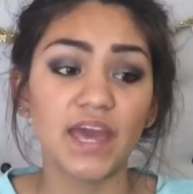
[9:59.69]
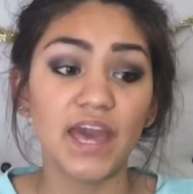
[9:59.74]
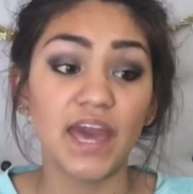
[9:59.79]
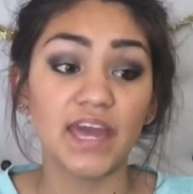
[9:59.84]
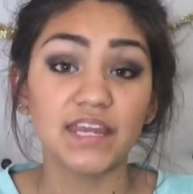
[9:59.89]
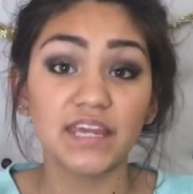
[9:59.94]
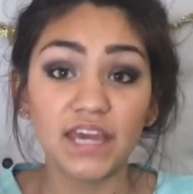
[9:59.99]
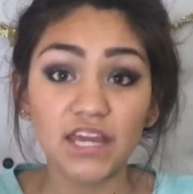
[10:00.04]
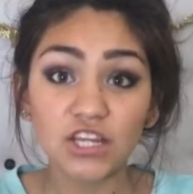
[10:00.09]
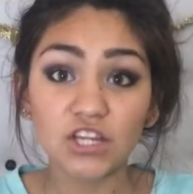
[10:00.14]

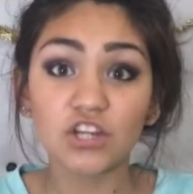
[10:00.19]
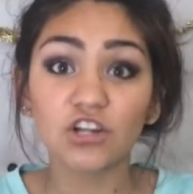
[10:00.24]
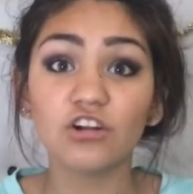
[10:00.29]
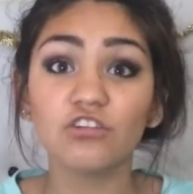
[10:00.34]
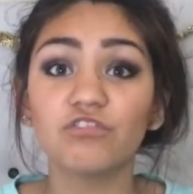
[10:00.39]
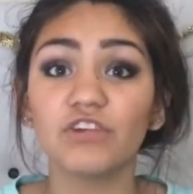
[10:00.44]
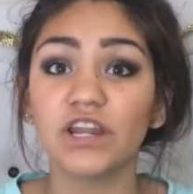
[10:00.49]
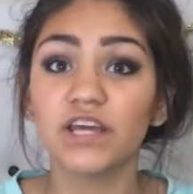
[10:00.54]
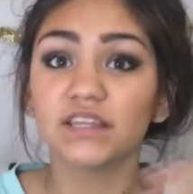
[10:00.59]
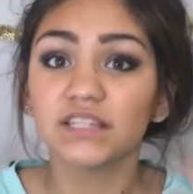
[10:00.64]
And he had a
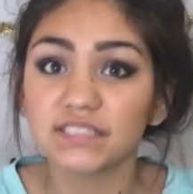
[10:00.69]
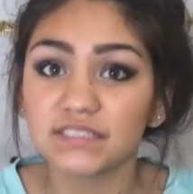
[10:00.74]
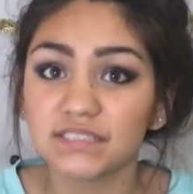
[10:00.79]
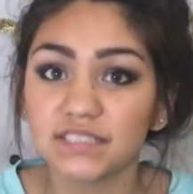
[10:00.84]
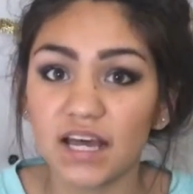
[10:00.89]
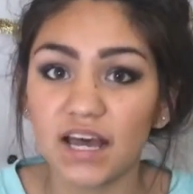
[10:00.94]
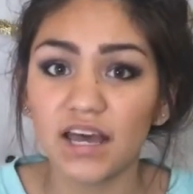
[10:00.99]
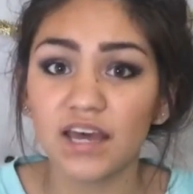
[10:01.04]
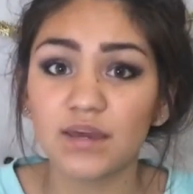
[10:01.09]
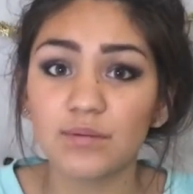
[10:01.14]
girlfriend at this
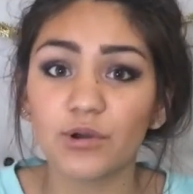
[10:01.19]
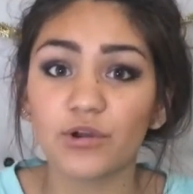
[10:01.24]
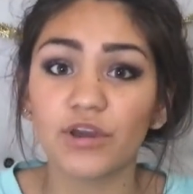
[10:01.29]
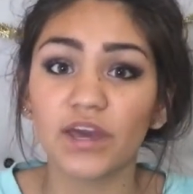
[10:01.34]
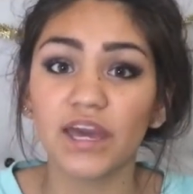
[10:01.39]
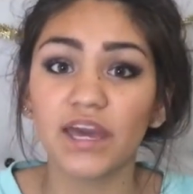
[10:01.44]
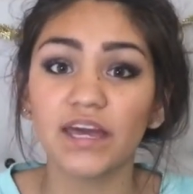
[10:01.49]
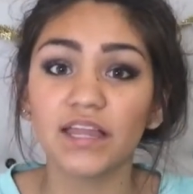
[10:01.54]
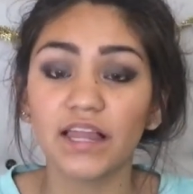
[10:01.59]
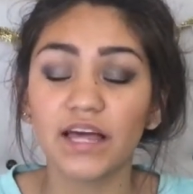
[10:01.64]
time,
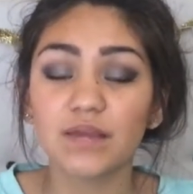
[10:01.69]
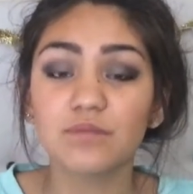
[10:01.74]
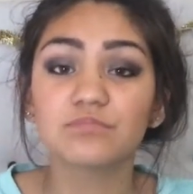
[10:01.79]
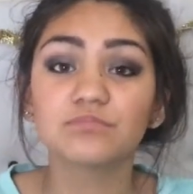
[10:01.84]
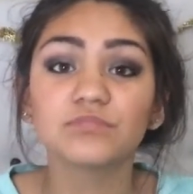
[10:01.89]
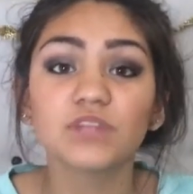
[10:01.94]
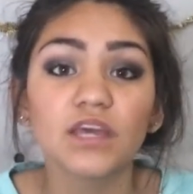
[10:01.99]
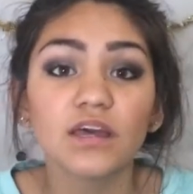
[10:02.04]
okay, like,